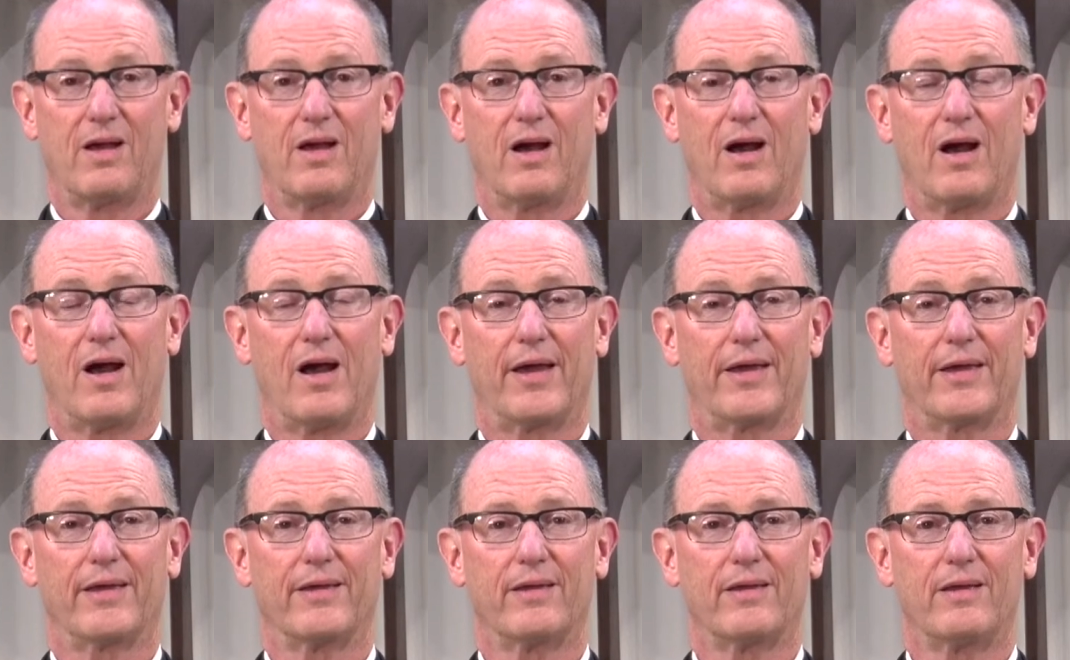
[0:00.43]

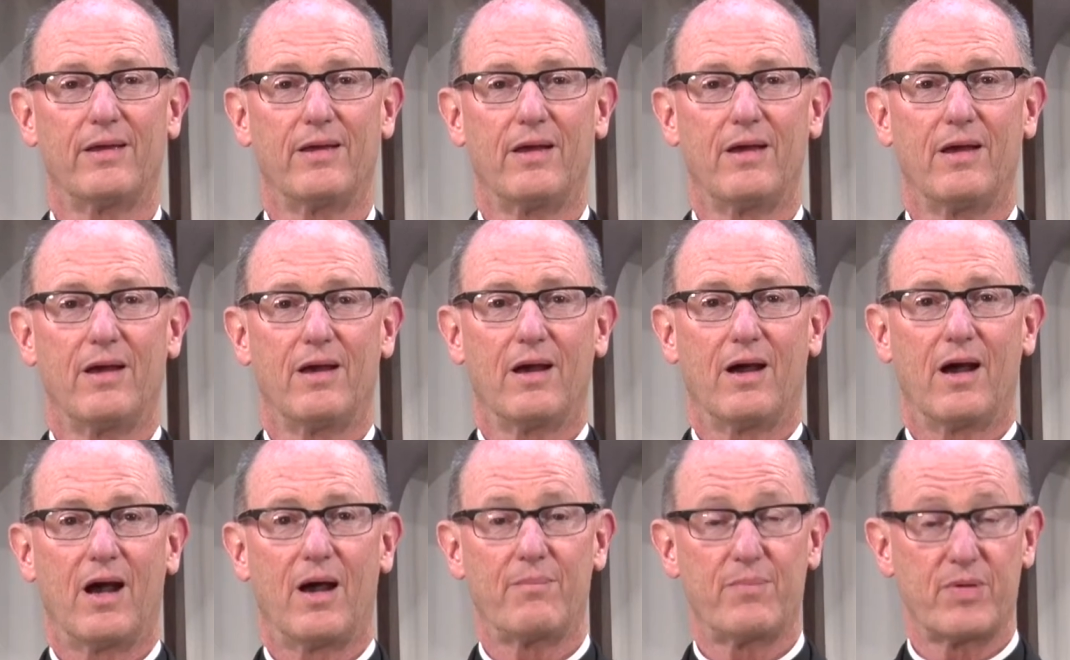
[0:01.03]
Hi,
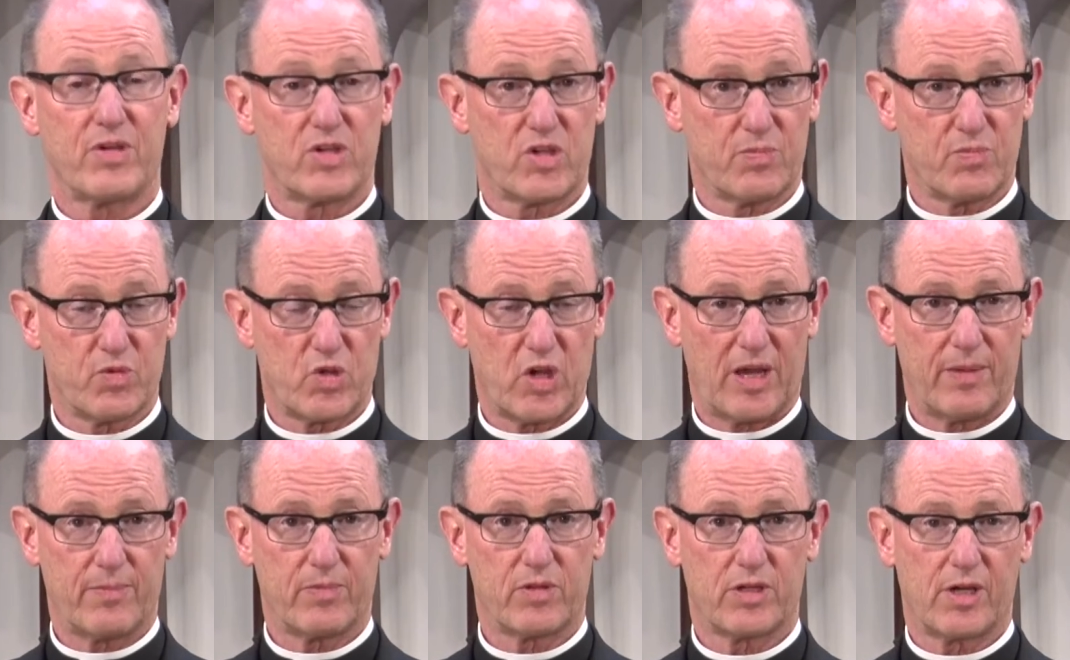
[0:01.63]
I'm Bishop
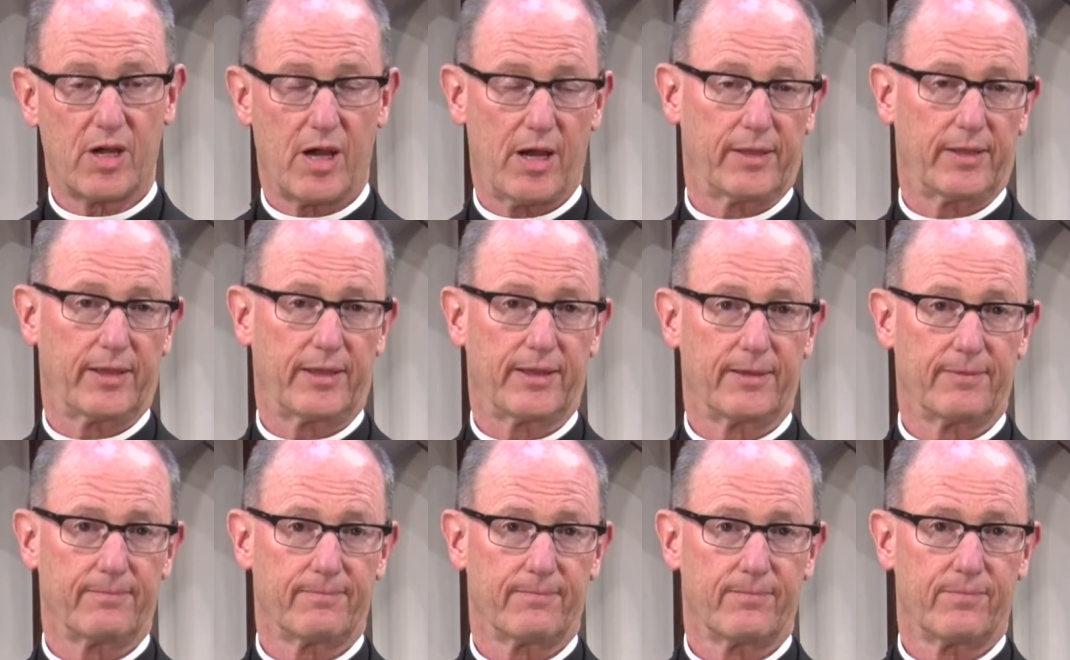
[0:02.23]
James
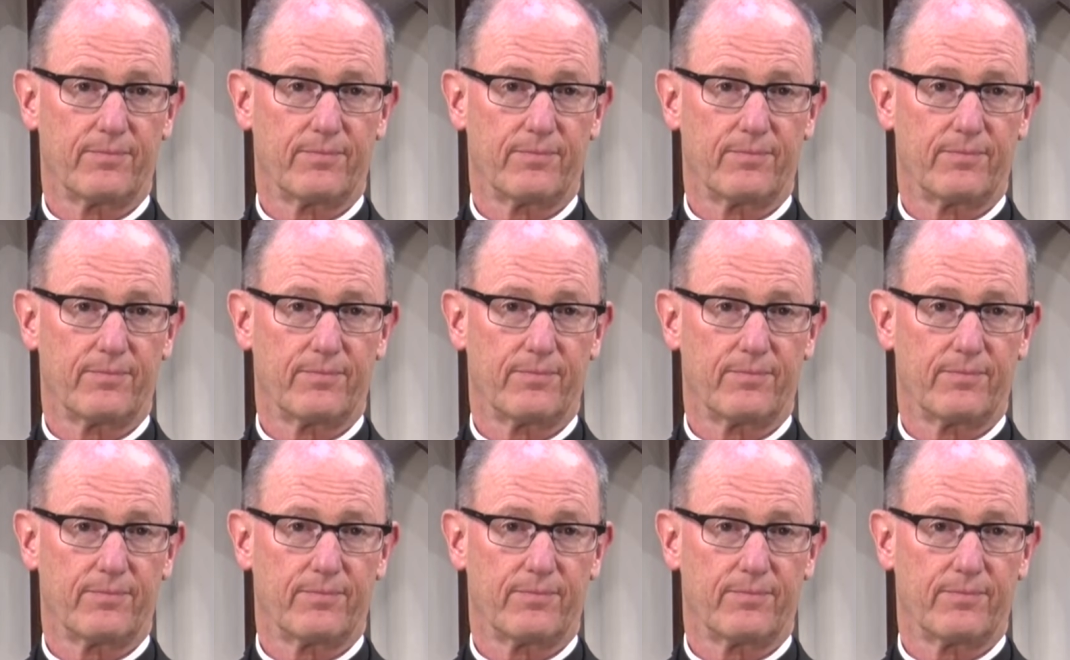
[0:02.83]
Conley.